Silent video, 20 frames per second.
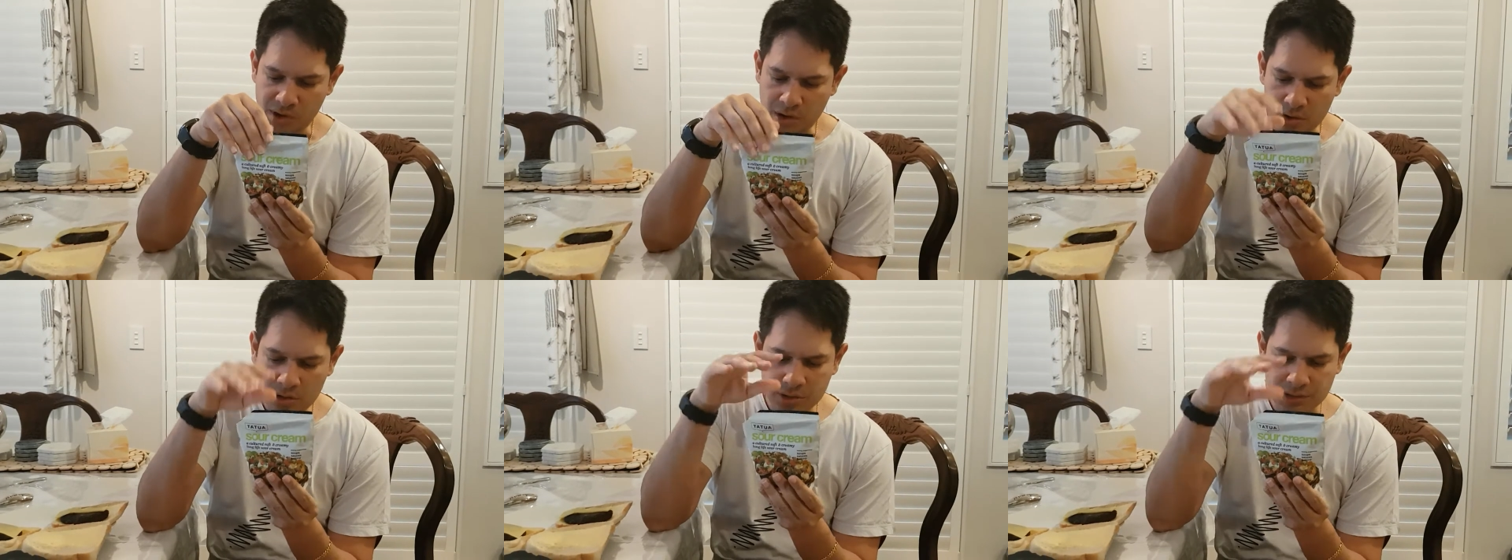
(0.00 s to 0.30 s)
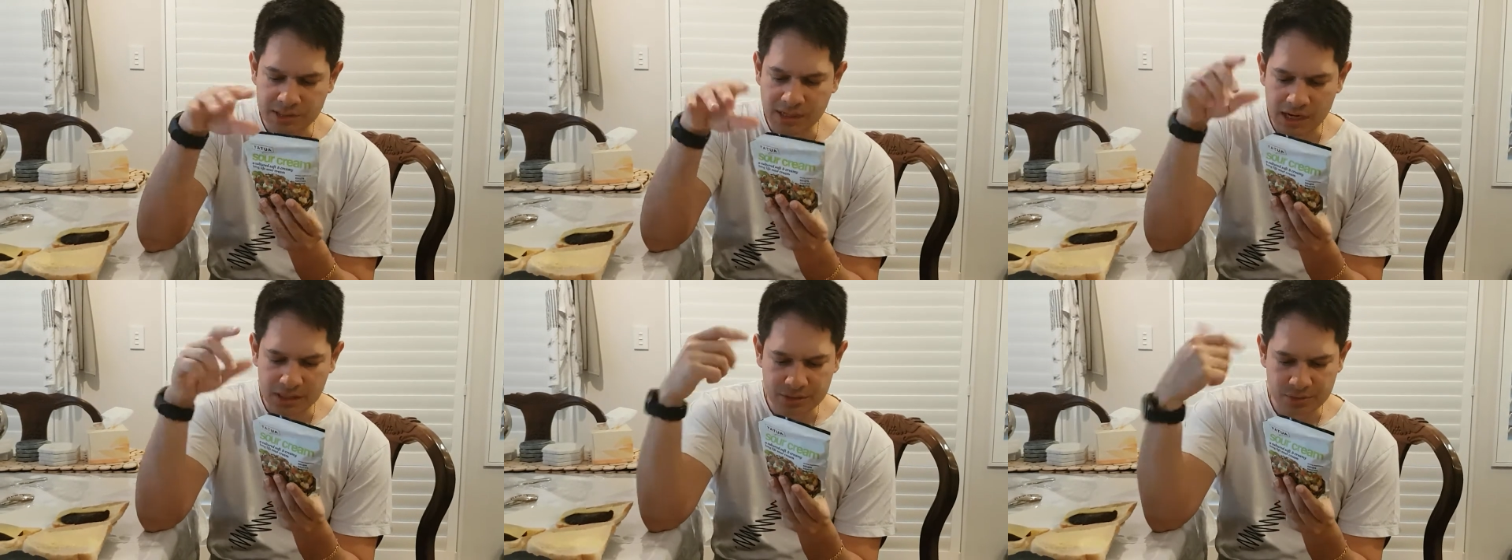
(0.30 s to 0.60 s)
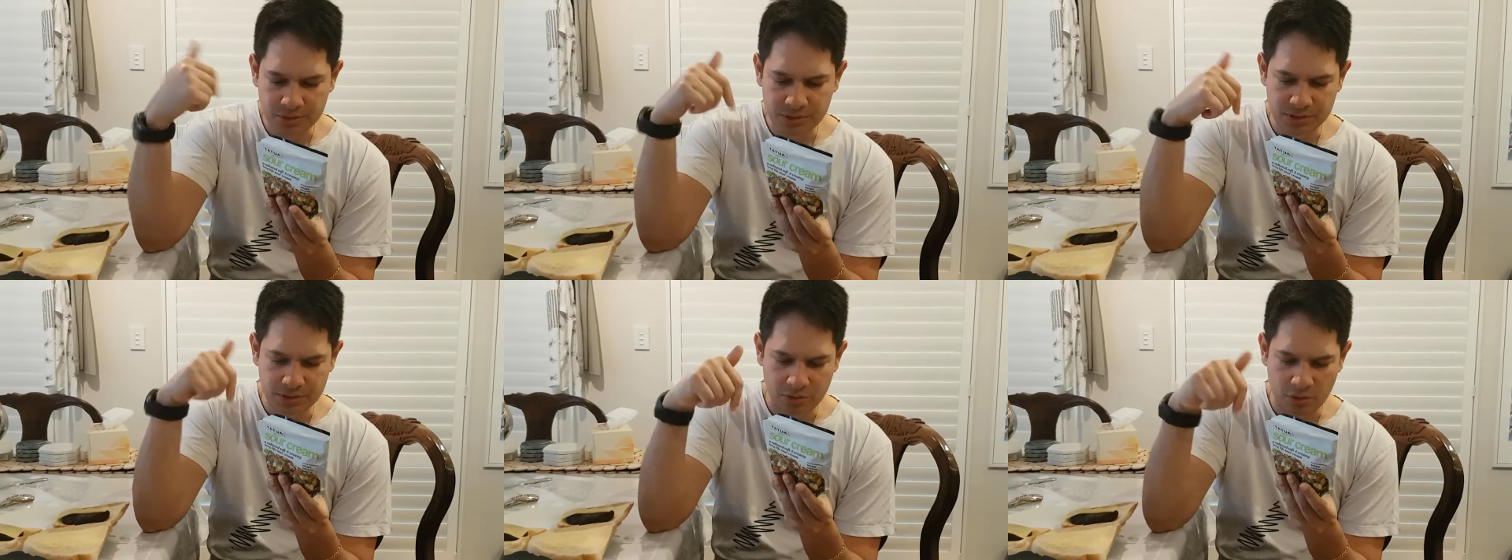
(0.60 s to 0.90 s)
like,
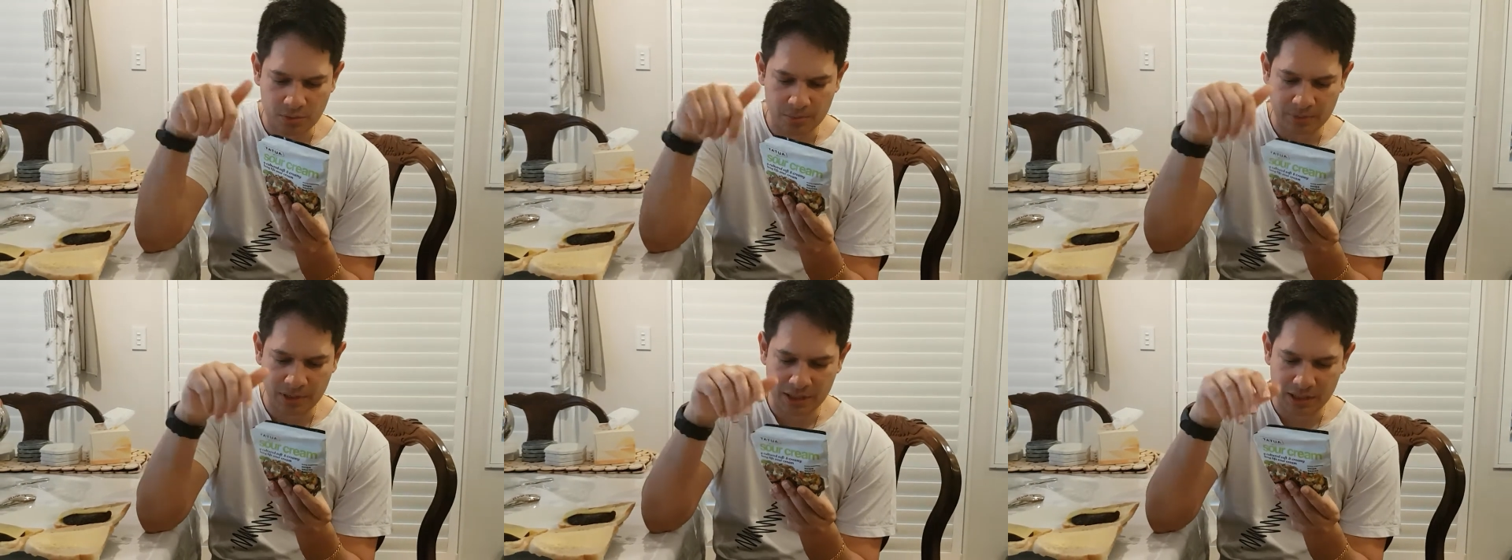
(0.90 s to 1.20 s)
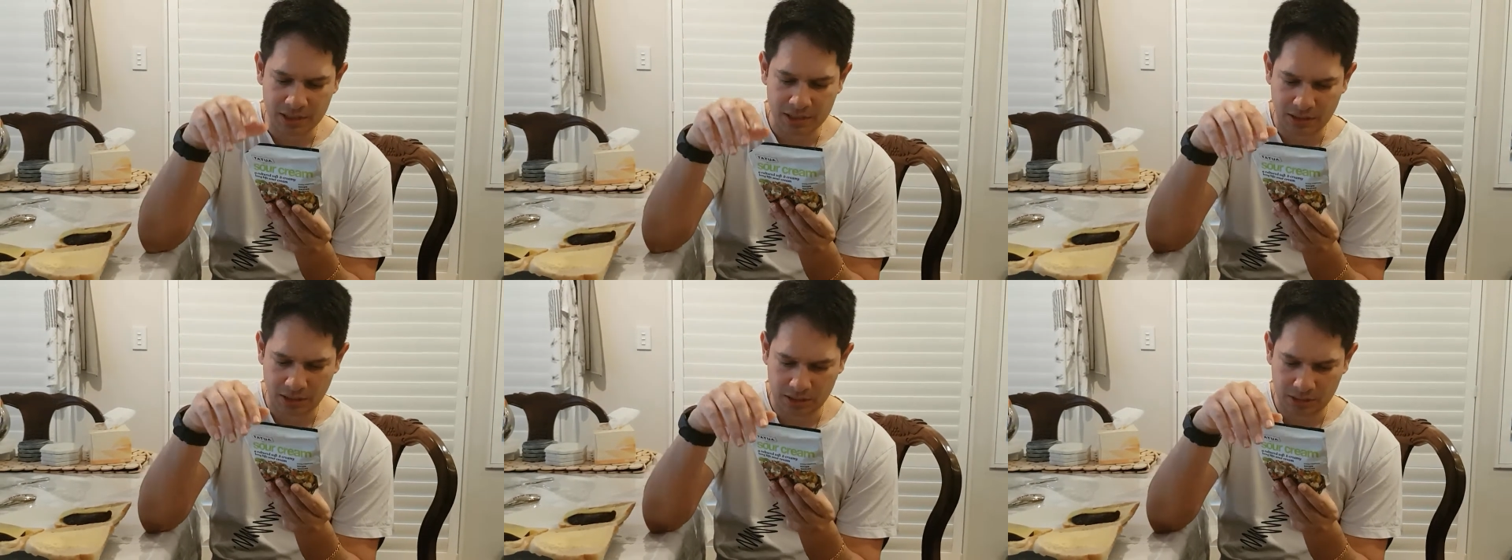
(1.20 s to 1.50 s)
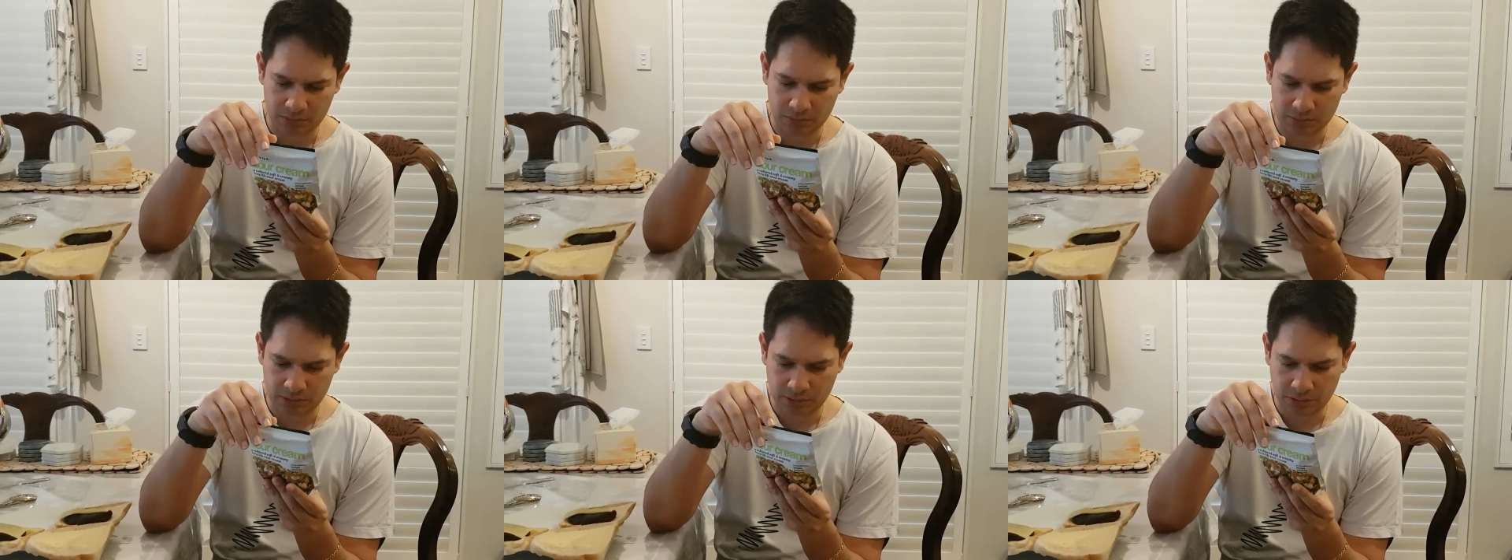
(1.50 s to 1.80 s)
Tatua is normally,
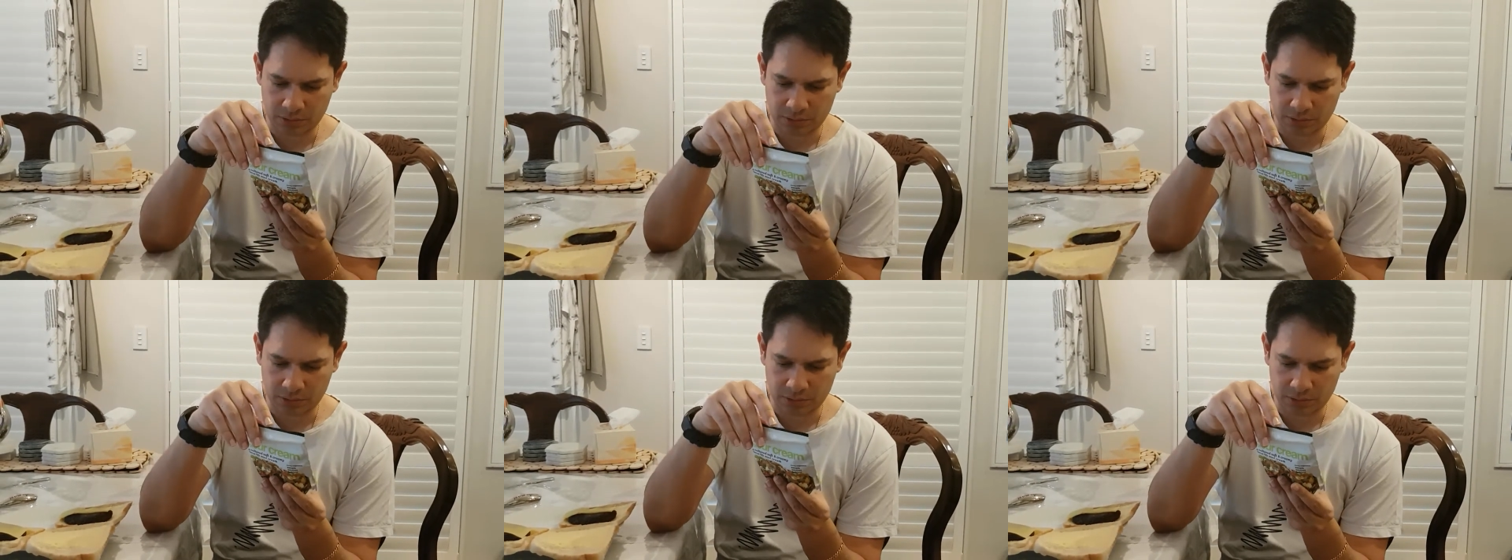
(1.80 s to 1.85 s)
like, a